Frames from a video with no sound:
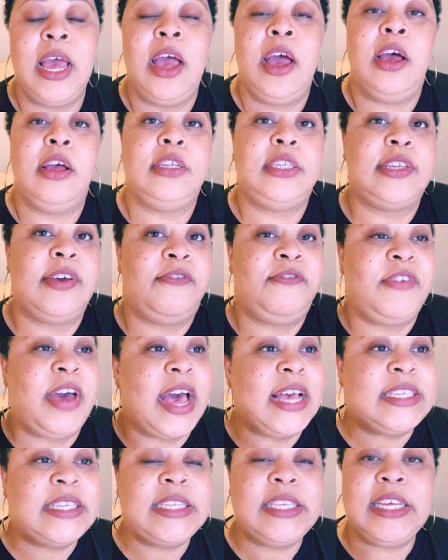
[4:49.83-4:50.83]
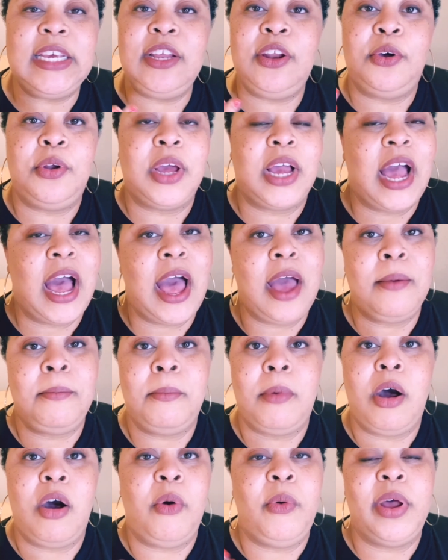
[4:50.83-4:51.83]
Some Vaseline on a cotton
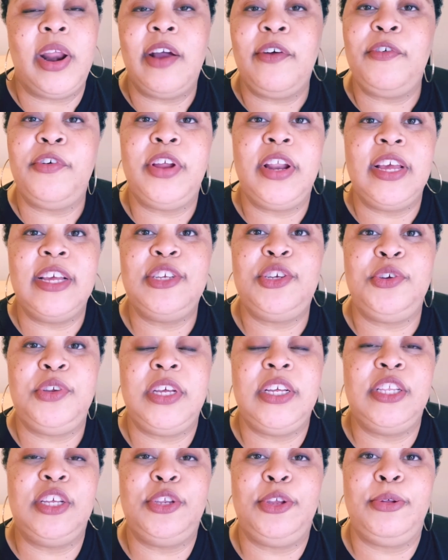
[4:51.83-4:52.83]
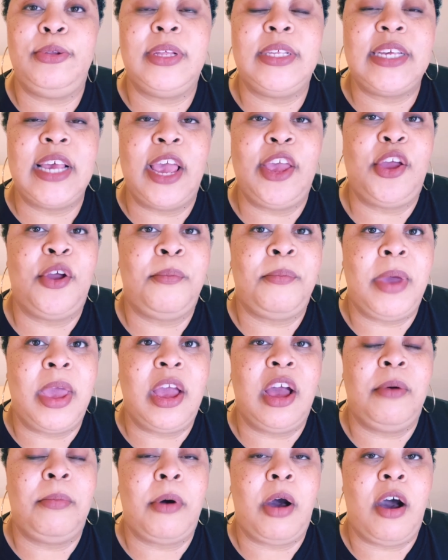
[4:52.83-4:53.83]
ball. Whatever it is you need to do to take your
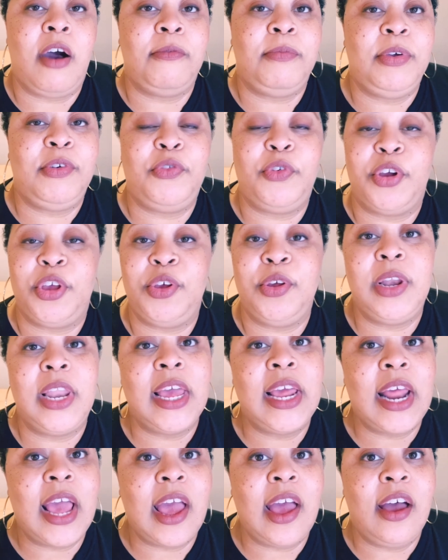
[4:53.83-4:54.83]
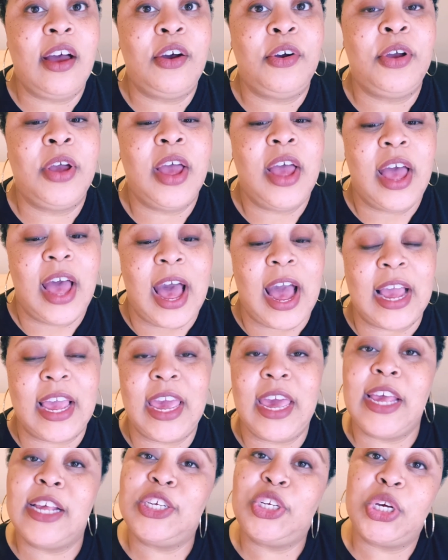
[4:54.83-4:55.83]
makeup off before you lay down. I
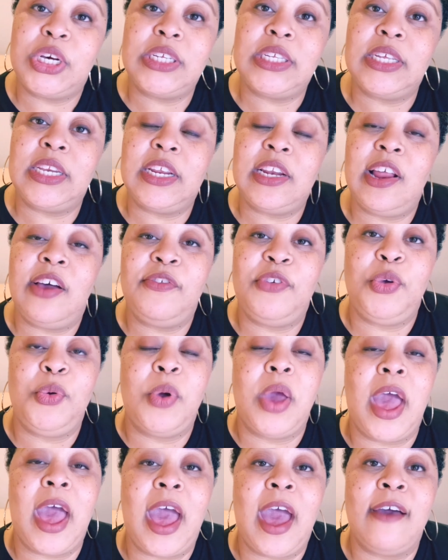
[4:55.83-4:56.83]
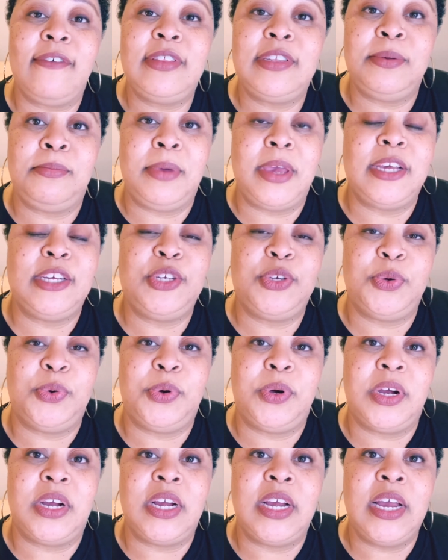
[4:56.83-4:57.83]
can't stress it enough. You have to make
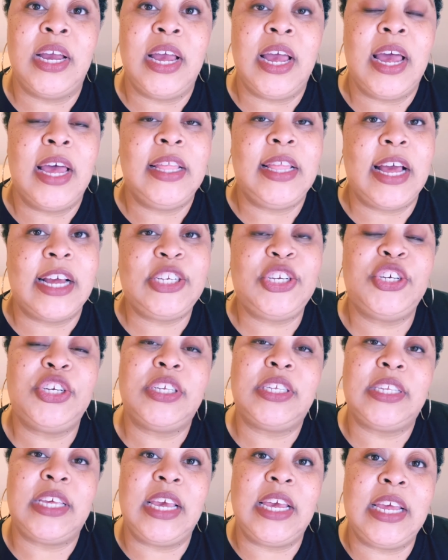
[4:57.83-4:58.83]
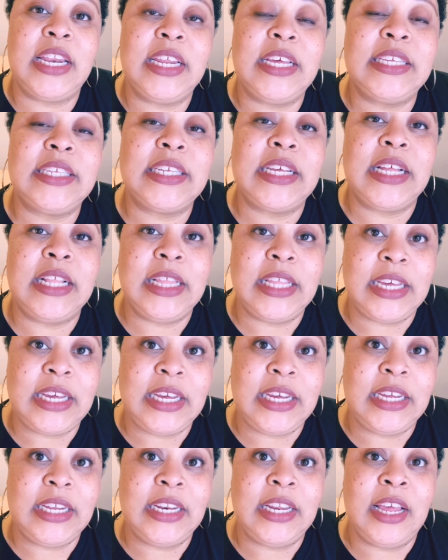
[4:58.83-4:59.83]
sure that your skin is
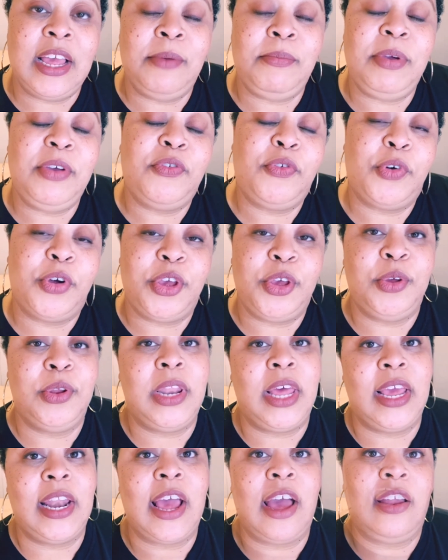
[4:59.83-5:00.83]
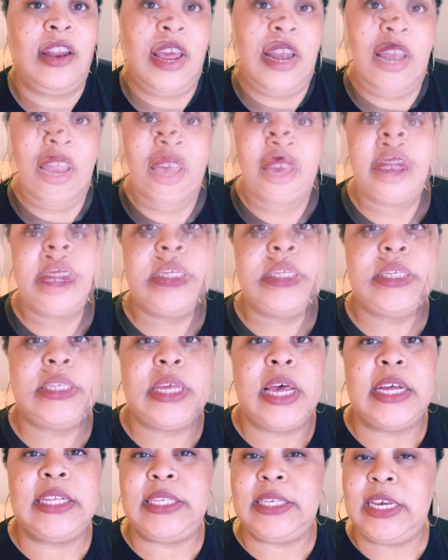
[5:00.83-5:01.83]
clean before you lay down at I night. I was
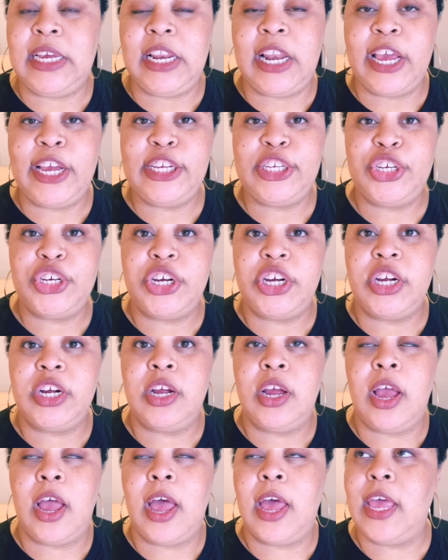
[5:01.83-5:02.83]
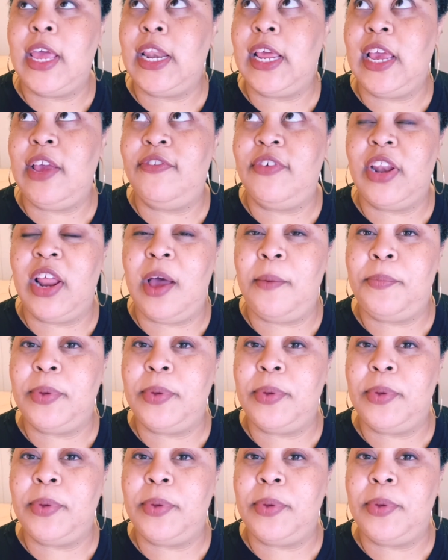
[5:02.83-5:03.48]
a teenager and even up